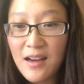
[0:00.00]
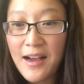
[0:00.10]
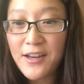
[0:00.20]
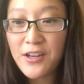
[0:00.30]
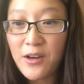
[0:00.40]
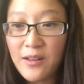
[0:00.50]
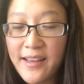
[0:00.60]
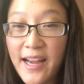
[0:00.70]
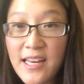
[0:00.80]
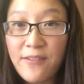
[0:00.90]
I don't know,
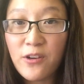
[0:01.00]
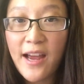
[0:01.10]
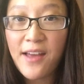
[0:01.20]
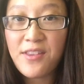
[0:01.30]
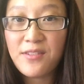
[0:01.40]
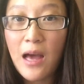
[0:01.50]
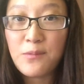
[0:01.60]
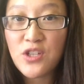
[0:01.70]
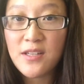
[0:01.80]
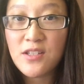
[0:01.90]
like I never had this
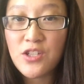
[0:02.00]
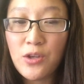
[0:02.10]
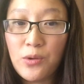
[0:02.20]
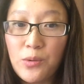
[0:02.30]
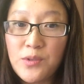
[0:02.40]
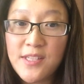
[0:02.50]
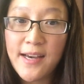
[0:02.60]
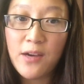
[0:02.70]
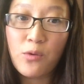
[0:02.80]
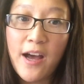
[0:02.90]
option to
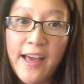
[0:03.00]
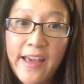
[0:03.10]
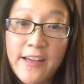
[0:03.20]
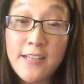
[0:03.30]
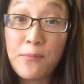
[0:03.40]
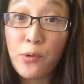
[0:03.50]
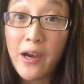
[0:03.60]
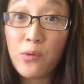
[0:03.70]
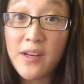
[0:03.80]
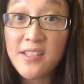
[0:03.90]
DIY a
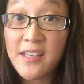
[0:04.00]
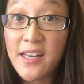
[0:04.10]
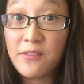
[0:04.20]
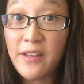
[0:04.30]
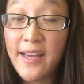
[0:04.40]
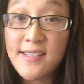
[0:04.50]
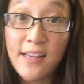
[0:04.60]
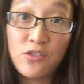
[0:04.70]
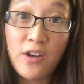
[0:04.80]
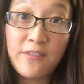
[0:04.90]
temporary one to kind of like
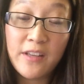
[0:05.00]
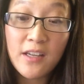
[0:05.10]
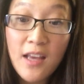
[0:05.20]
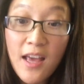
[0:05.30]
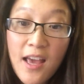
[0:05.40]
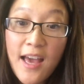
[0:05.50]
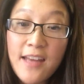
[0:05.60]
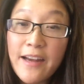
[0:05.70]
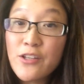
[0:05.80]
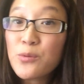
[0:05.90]
test drive it.
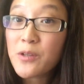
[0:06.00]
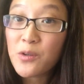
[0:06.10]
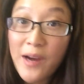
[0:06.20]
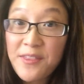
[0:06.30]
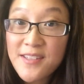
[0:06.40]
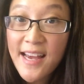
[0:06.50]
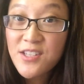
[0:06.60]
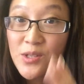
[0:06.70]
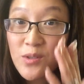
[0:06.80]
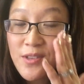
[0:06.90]
And I don't regret the
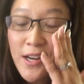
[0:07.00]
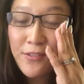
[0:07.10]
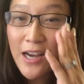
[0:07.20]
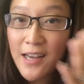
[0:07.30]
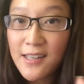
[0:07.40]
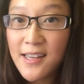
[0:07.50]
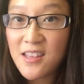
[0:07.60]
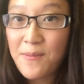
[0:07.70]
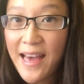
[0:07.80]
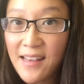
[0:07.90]
tattoos that I've gotten
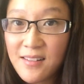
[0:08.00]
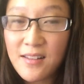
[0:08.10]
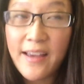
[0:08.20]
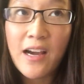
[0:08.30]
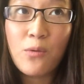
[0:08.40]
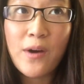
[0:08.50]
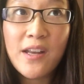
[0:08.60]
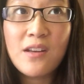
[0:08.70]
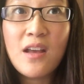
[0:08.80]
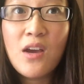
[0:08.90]
in the past. I got
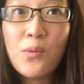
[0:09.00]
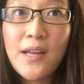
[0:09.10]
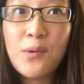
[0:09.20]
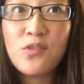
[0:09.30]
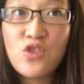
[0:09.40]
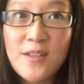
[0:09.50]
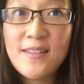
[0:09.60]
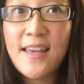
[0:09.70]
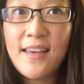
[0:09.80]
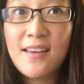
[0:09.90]
one when I was
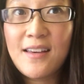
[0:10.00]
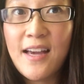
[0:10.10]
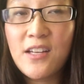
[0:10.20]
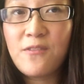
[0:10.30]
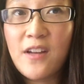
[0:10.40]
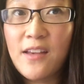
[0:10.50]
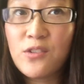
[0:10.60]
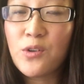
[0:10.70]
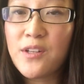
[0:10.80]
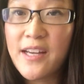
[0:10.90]
just like kind of in high
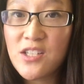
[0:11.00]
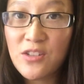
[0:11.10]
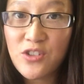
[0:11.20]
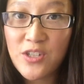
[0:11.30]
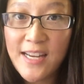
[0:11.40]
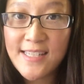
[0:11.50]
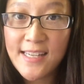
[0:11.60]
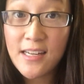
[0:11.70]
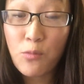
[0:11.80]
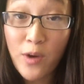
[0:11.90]
school and I just turned
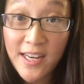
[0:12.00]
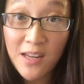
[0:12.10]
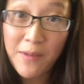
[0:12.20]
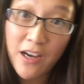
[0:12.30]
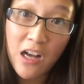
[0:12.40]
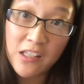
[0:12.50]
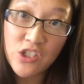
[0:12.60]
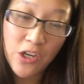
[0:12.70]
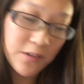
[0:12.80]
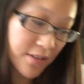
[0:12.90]
18, and one in my
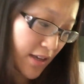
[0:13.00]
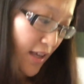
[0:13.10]
college years.